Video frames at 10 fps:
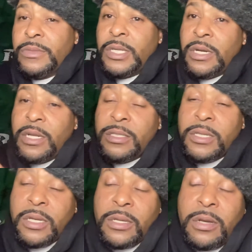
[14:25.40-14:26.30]
Can I
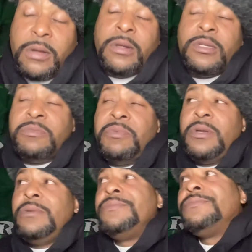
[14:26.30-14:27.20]
tell y'all this,
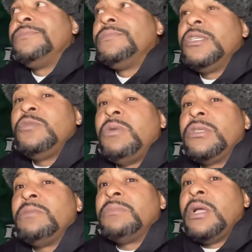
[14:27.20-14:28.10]
bruh? This is why
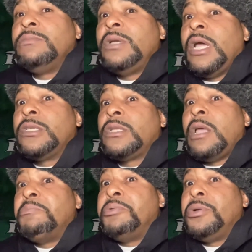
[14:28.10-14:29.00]
sometimes you got to stay
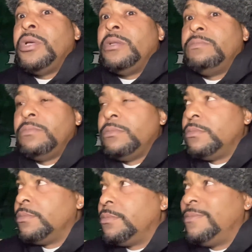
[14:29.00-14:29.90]
put.
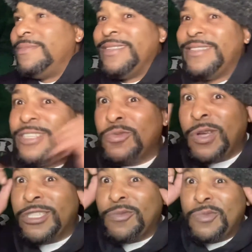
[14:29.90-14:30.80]
This is
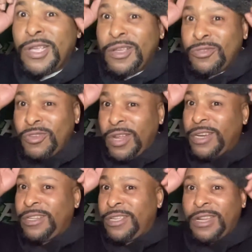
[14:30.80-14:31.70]
why sometimes you got to
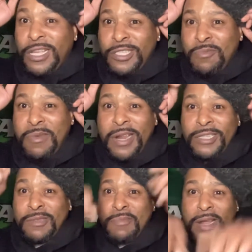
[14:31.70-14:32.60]
look like
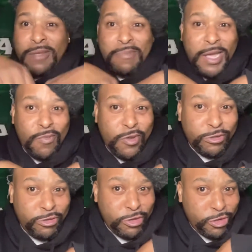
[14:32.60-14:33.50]
somebody might
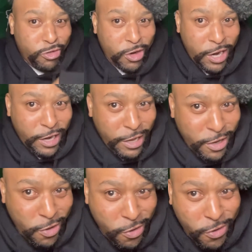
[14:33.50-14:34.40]
want you to drive their
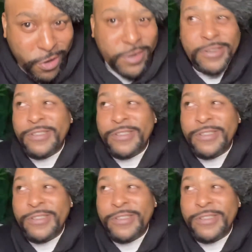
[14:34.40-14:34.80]
car.